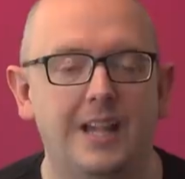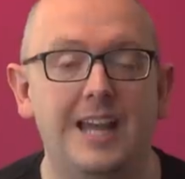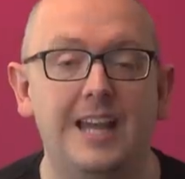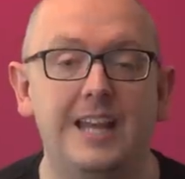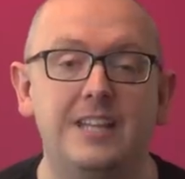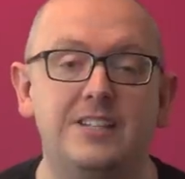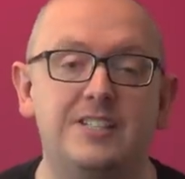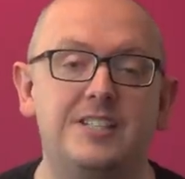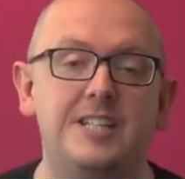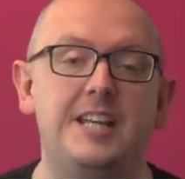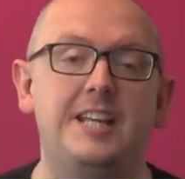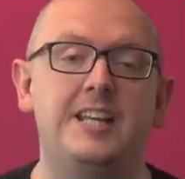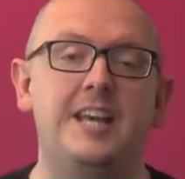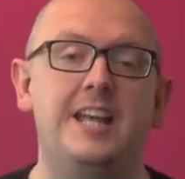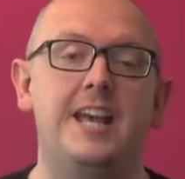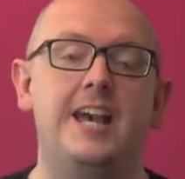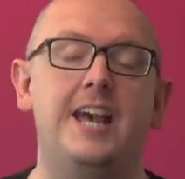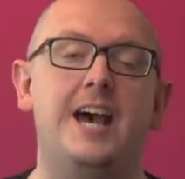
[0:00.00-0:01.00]
Hey, it's Dean
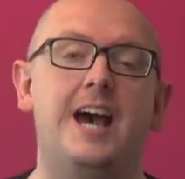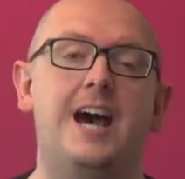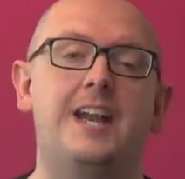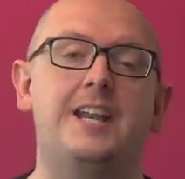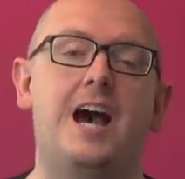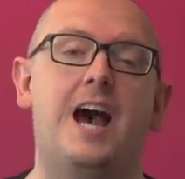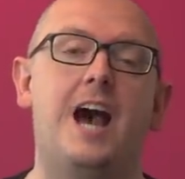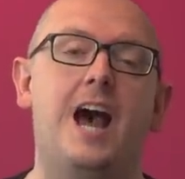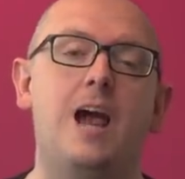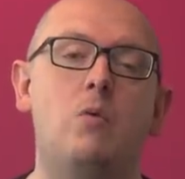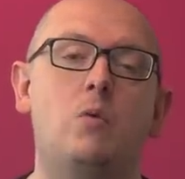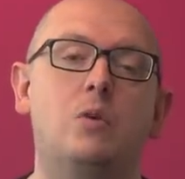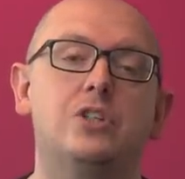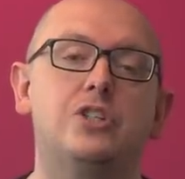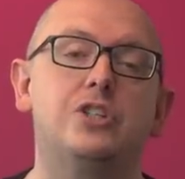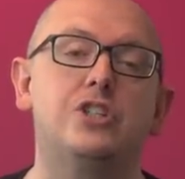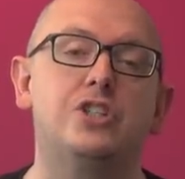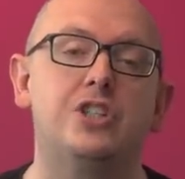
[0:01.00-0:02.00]
here, and I
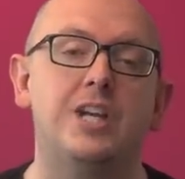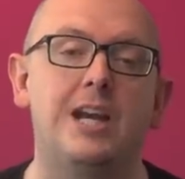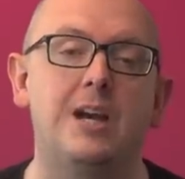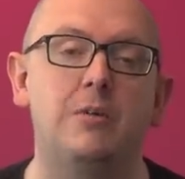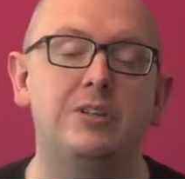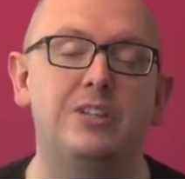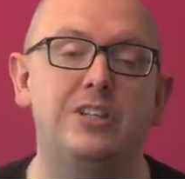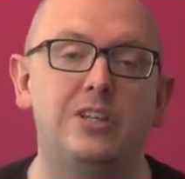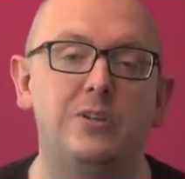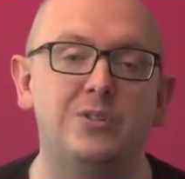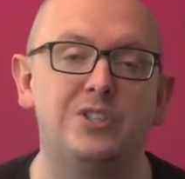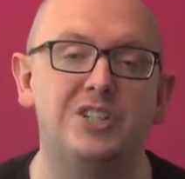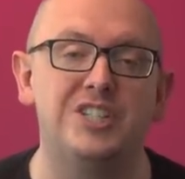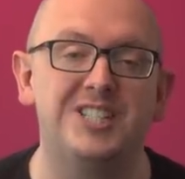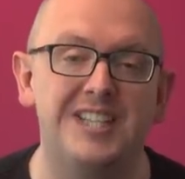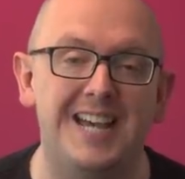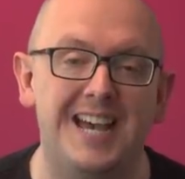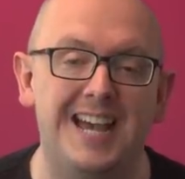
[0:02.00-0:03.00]
want to share with you
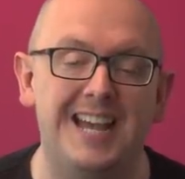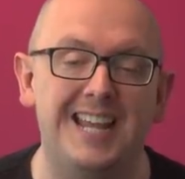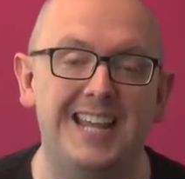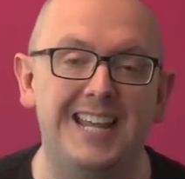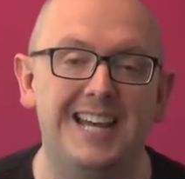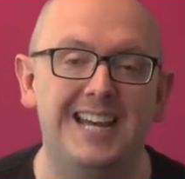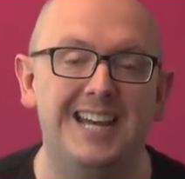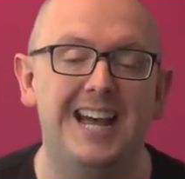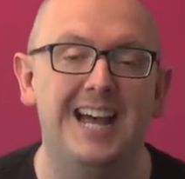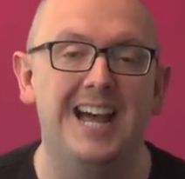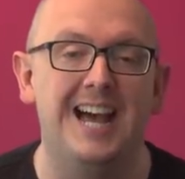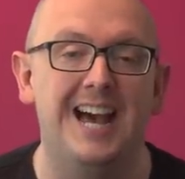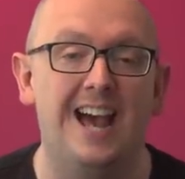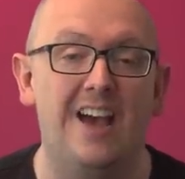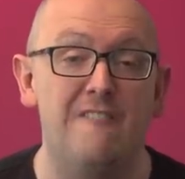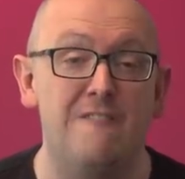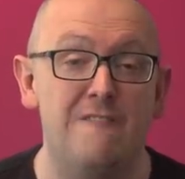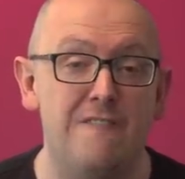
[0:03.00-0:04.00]
today
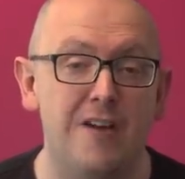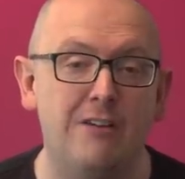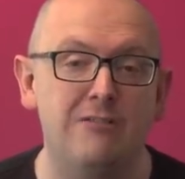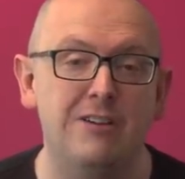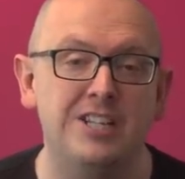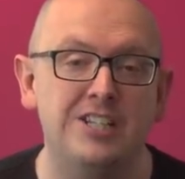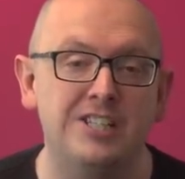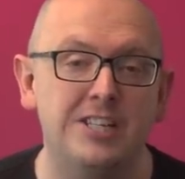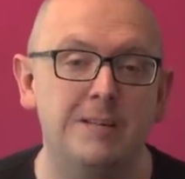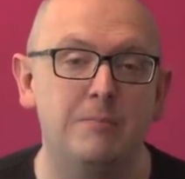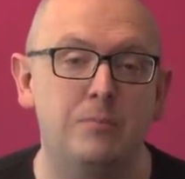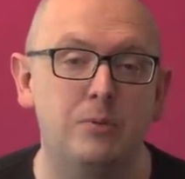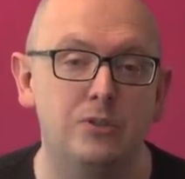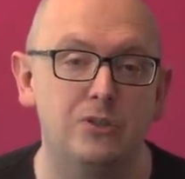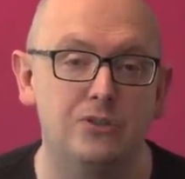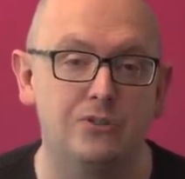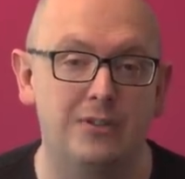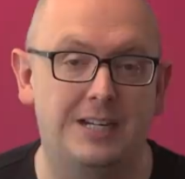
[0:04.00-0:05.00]
a very
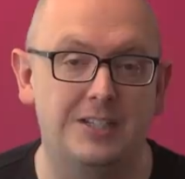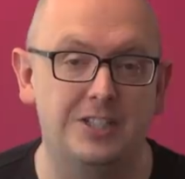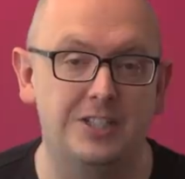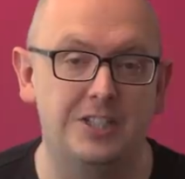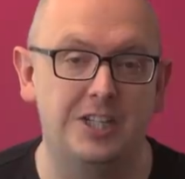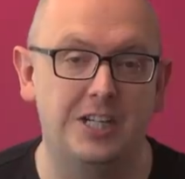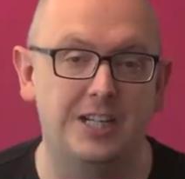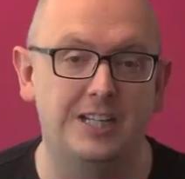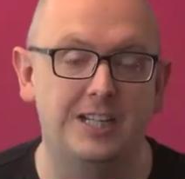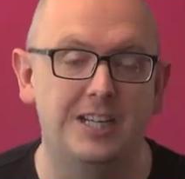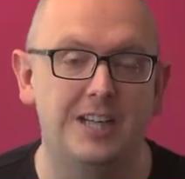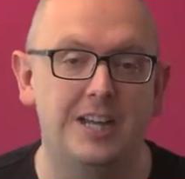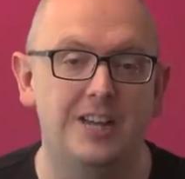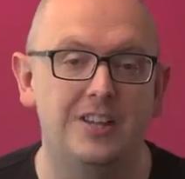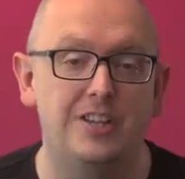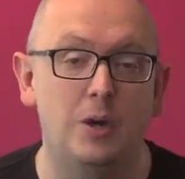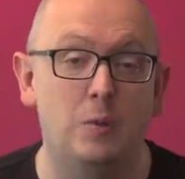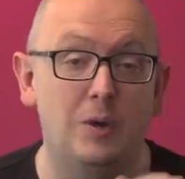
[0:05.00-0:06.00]
simple strategy
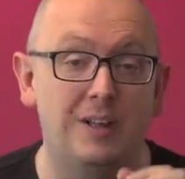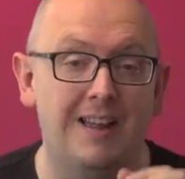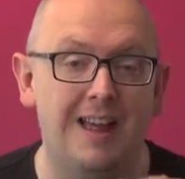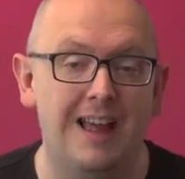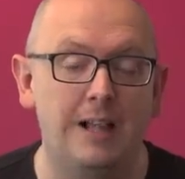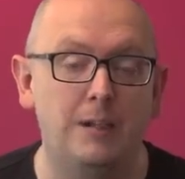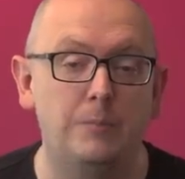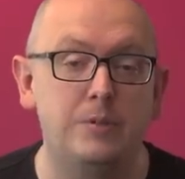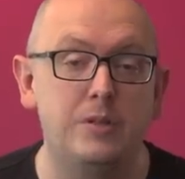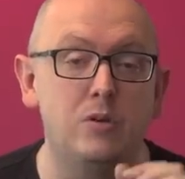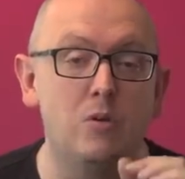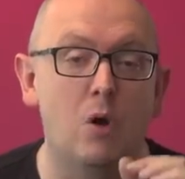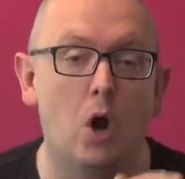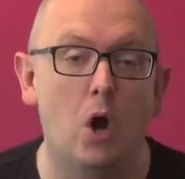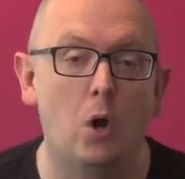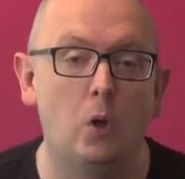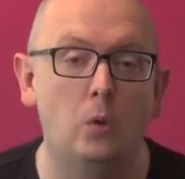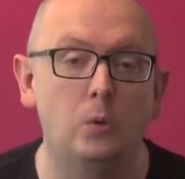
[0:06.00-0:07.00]
that will help you
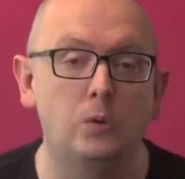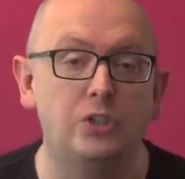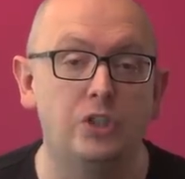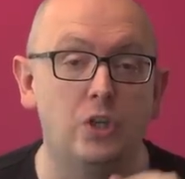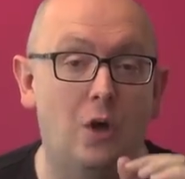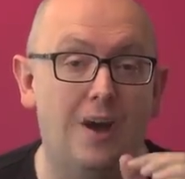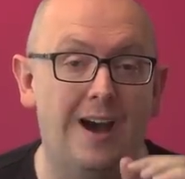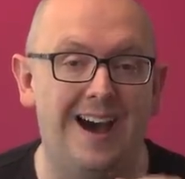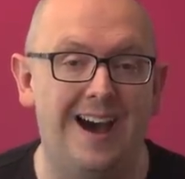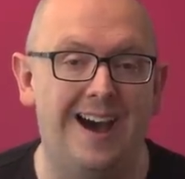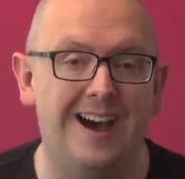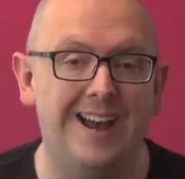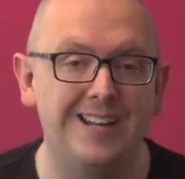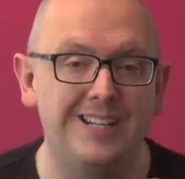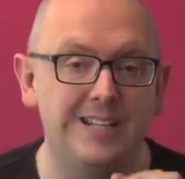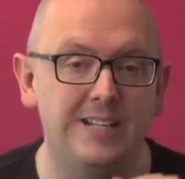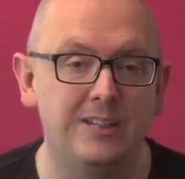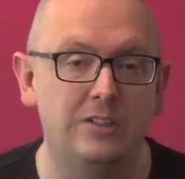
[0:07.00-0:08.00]
hold your
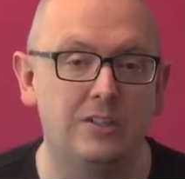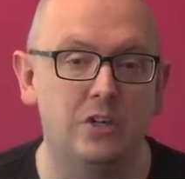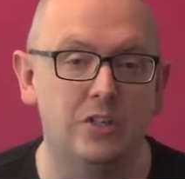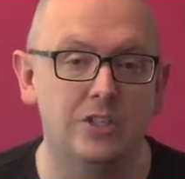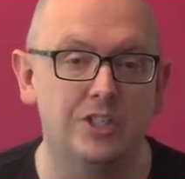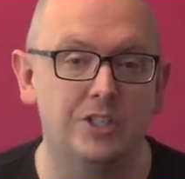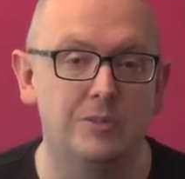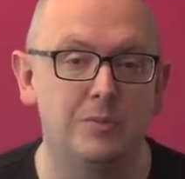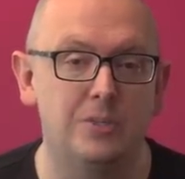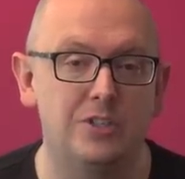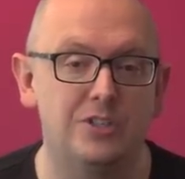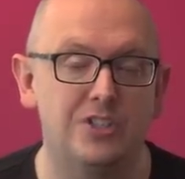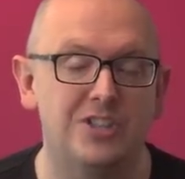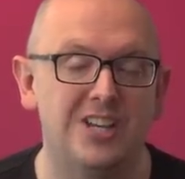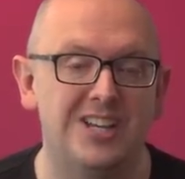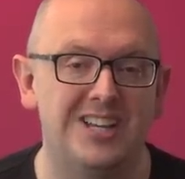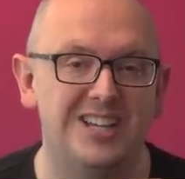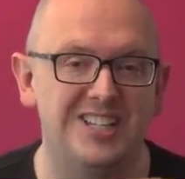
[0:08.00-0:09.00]
ideal
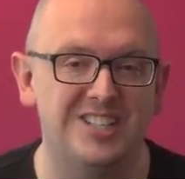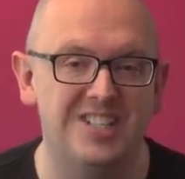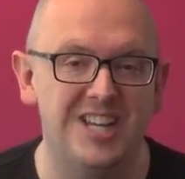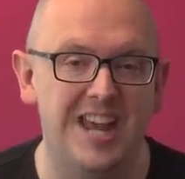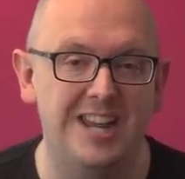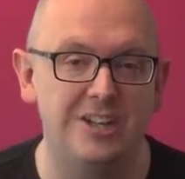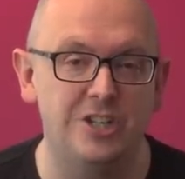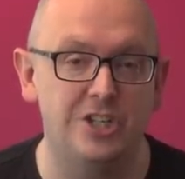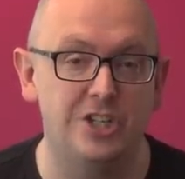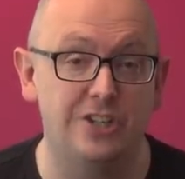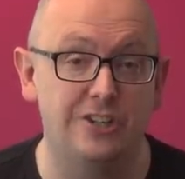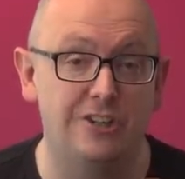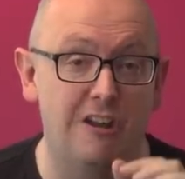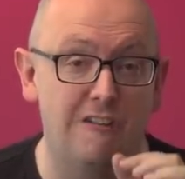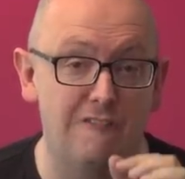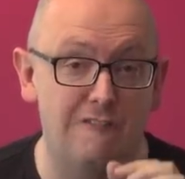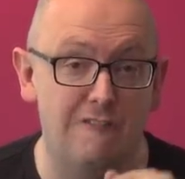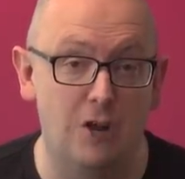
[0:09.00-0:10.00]
customer's
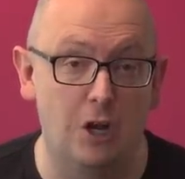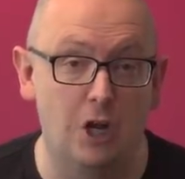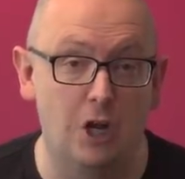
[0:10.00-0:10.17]
attention for